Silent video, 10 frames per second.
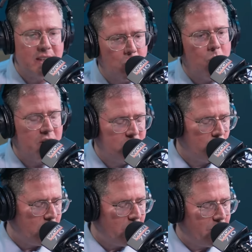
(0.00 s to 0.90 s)
in August of
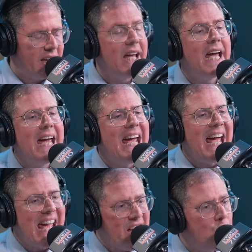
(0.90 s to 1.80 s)
23.
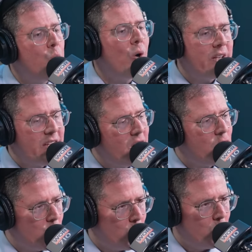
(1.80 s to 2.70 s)
In
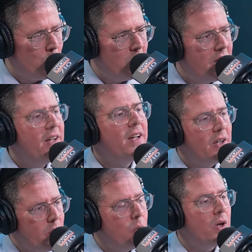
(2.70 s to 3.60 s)
22,
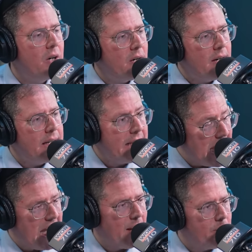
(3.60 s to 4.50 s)
you were
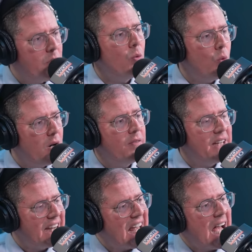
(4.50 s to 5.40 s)
named one of
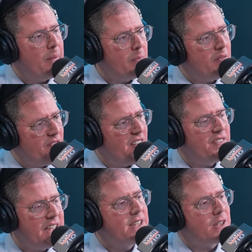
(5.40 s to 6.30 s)
the top
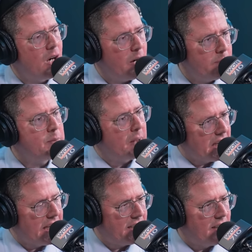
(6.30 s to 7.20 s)
50 startups by
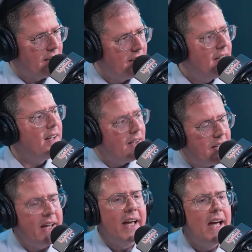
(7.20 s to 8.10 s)
LinkedIn.
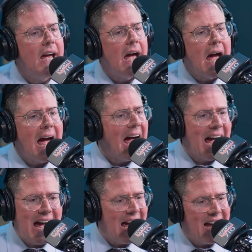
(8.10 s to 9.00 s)
Okay. H-
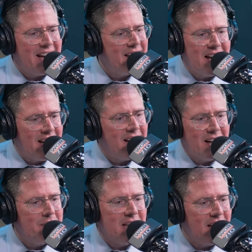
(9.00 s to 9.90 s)
how did that,
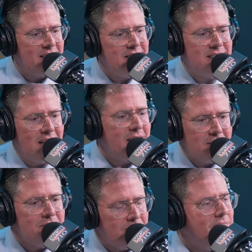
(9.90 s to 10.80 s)
I mean, that's like,
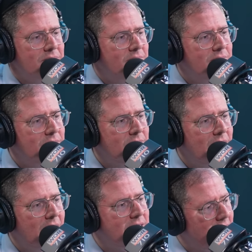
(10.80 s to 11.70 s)

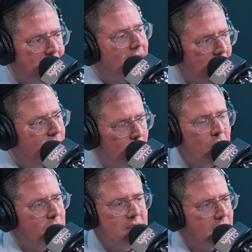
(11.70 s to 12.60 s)
it's like so, that liftoff is